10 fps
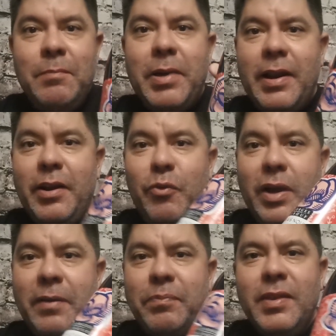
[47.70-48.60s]
But
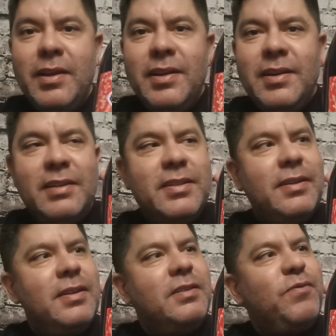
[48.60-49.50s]
anyway,
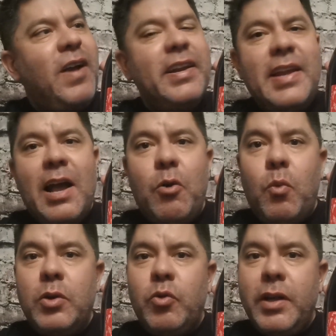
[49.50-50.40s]
let's find
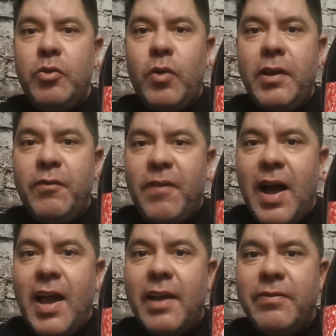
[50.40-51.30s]
out what
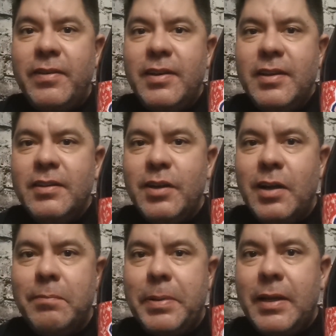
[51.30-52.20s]
2025 is
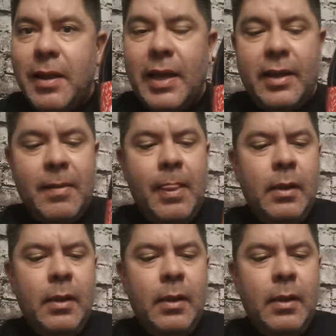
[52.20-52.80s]
going to be like.